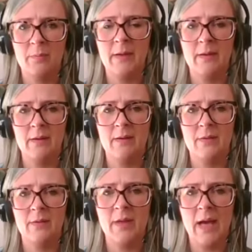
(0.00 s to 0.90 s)
but
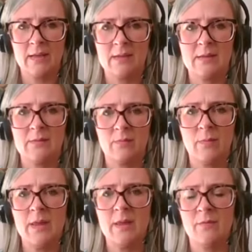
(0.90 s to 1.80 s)
that's
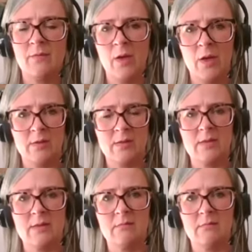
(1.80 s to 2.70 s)
when the
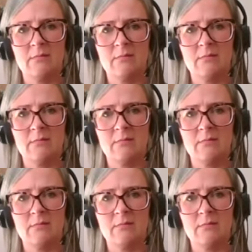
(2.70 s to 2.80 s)
first